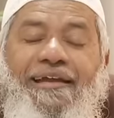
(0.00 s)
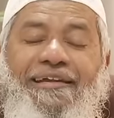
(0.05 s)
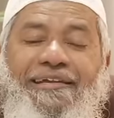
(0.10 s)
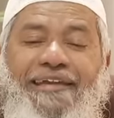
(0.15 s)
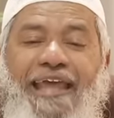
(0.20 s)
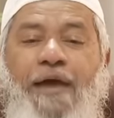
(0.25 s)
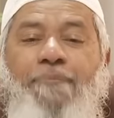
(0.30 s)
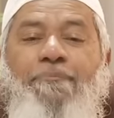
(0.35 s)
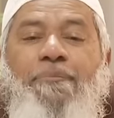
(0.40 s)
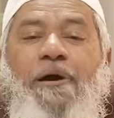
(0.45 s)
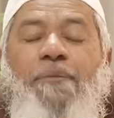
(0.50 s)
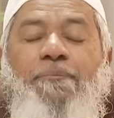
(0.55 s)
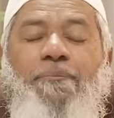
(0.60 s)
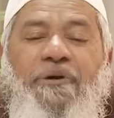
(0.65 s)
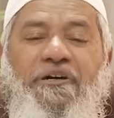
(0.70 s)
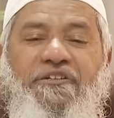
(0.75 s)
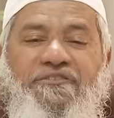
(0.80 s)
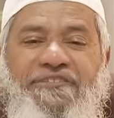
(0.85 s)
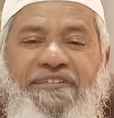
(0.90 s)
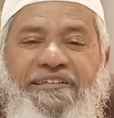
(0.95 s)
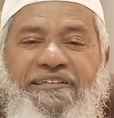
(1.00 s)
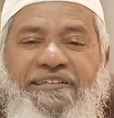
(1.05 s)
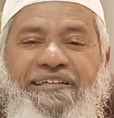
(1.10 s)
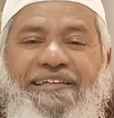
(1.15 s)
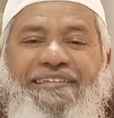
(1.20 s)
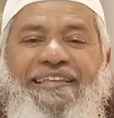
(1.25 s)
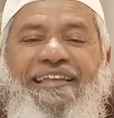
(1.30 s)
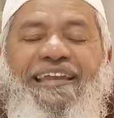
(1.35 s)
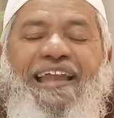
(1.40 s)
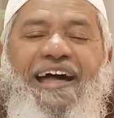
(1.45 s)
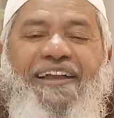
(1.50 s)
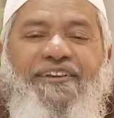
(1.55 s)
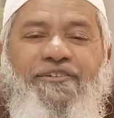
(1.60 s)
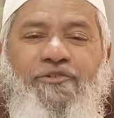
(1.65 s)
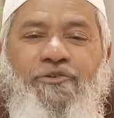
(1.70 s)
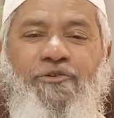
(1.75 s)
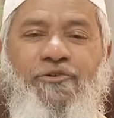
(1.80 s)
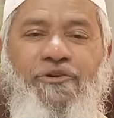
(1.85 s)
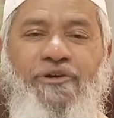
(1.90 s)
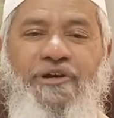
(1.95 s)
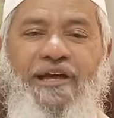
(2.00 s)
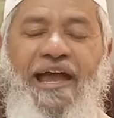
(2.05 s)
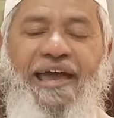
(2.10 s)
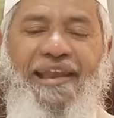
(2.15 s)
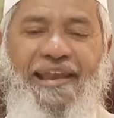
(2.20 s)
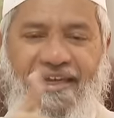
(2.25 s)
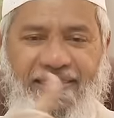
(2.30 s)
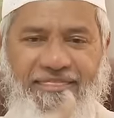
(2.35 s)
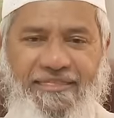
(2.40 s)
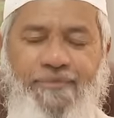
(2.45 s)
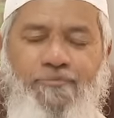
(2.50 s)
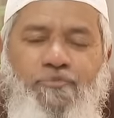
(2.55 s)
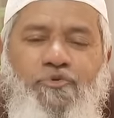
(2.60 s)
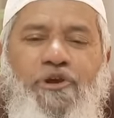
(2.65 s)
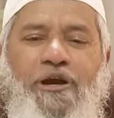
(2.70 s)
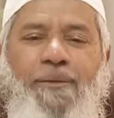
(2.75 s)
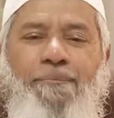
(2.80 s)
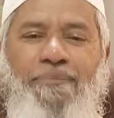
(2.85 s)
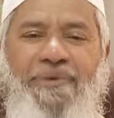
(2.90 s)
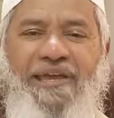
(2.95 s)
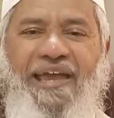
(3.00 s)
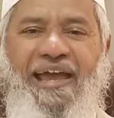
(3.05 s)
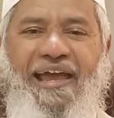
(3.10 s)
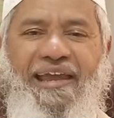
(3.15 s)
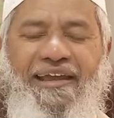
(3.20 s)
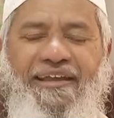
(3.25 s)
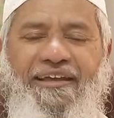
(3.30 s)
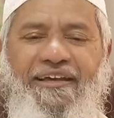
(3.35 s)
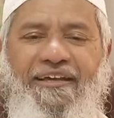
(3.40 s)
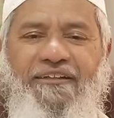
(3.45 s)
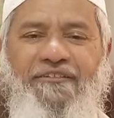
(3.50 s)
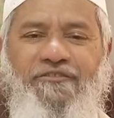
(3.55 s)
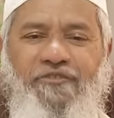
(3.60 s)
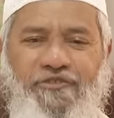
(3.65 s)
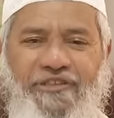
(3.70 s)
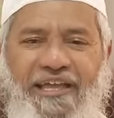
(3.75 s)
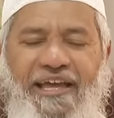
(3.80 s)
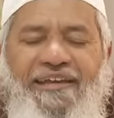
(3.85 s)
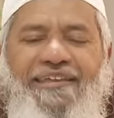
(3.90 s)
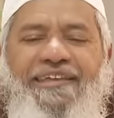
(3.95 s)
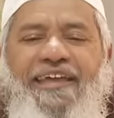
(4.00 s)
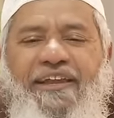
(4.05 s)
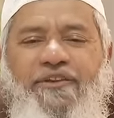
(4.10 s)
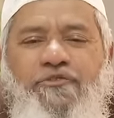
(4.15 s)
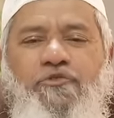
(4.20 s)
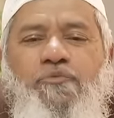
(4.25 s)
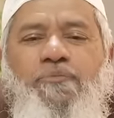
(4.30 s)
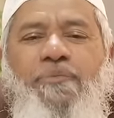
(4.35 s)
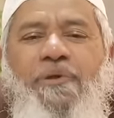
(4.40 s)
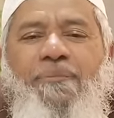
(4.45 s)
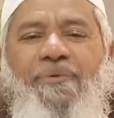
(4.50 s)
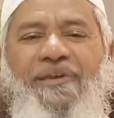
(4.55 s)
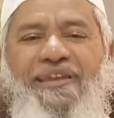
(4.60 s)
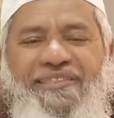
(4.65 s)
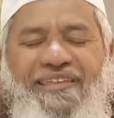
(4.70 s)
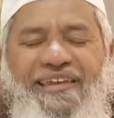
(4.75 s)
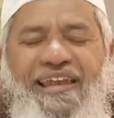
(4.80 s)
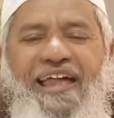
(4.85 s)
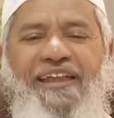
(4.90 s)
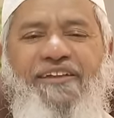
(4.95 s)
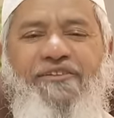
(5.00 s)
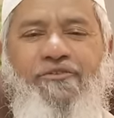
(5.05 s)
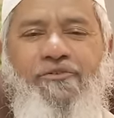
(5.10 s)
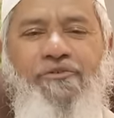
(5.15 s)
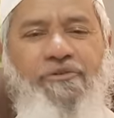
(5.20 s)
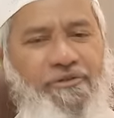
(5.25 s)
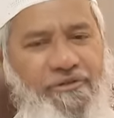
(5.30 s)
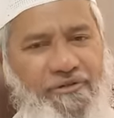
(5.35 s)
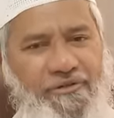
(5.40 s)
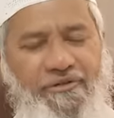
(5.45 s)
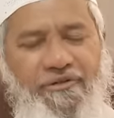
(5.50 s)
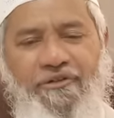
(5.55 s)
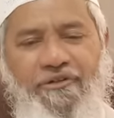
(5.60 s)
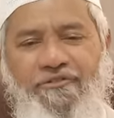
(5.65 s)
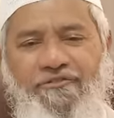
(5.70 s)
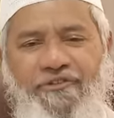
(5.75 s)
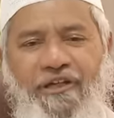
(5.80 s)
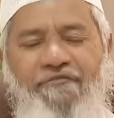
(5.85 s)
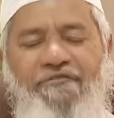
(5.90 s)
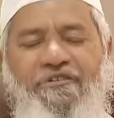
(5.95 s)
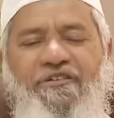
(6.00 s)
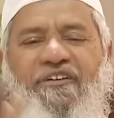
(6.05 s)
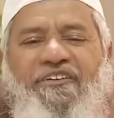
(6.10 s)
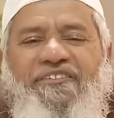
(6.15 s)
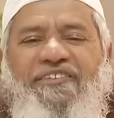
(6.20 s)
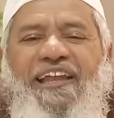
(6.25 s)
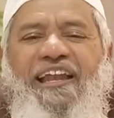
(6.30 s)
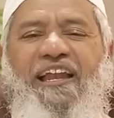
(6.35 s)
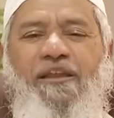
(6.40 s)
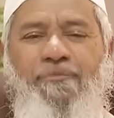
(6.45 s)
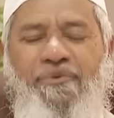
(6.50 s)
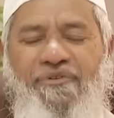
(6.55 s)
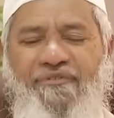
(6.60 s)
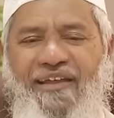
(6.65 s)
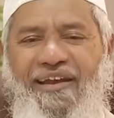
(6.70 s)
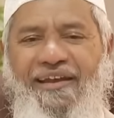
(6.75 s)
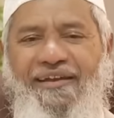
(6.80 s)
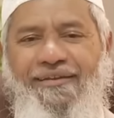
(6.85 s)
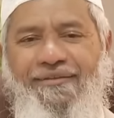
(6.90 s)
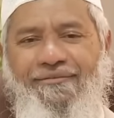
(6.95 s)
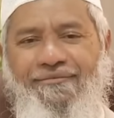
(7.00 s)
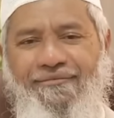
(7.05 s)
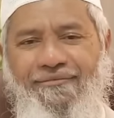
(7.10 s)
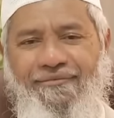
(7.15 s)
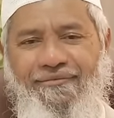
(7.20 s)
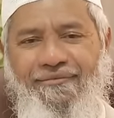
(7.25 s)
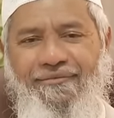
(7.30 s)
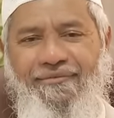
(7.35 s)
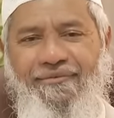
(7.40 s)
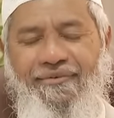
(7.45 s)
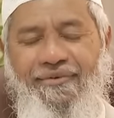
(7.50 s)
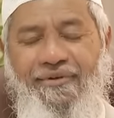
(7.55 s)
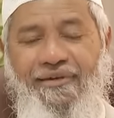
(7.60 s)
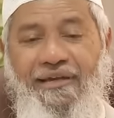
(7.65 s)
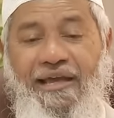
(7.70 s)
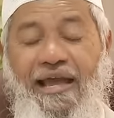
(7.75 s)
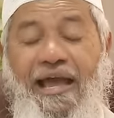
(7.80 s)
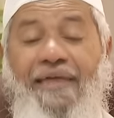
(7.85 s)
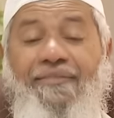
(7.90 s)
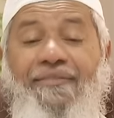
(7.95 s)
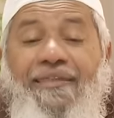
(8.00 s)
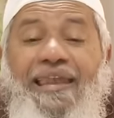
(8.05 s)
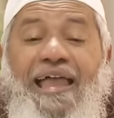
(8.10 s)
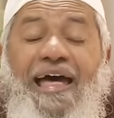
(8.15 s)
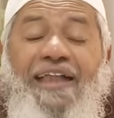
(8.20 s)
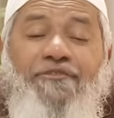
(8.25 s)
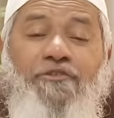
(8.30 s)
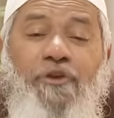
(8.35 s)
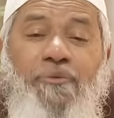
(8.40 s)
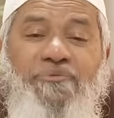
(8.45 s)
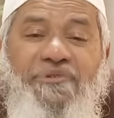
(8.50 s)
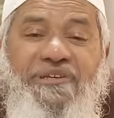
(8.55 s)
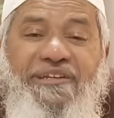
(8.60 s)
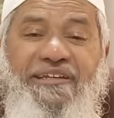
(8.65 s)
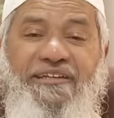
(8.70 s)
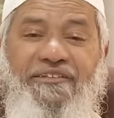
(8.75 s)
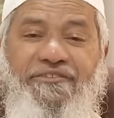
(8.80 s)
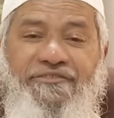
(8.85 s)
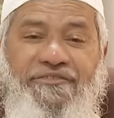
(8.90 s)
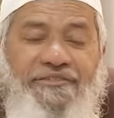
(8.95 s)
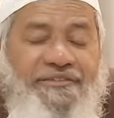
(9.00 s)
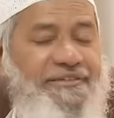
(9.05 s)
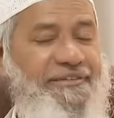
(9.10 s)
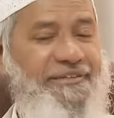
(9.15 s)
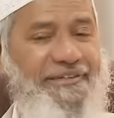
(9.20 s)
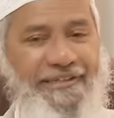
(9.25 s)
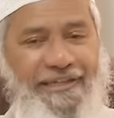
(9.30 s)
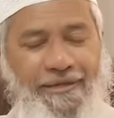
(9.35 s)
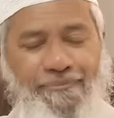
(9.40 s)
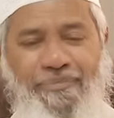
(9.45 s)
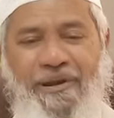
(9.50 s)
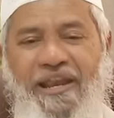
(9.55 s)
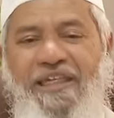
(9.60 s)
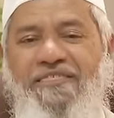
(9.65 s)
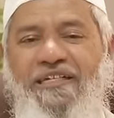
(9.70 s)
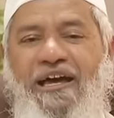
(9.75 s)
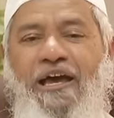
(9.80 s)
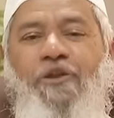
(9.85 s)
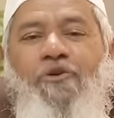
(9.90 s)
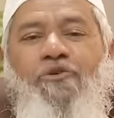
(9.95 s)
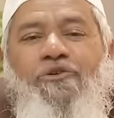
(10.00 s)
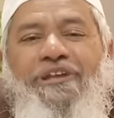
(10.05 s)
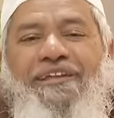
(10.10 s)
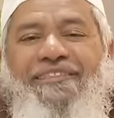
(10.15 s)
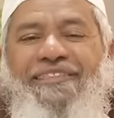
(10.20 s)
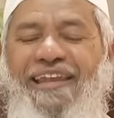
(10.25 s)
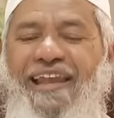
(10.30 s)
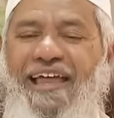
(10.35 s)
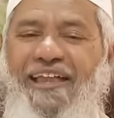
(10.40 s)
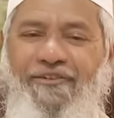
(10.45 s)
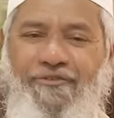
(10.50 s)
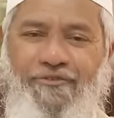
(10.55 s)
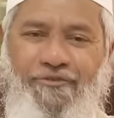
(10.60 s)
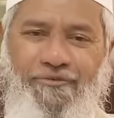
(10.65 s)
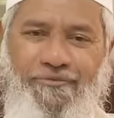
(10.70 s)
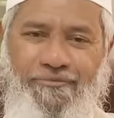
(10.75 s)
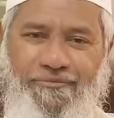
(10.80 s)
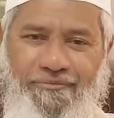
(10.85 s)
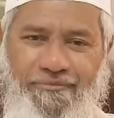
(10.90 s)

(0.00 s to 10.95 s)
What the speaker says: tap a person in the last row and ask him to come behind so that he has two people in the last row, so everyone's salah will be valid. And the last option is he prays alone in the last row.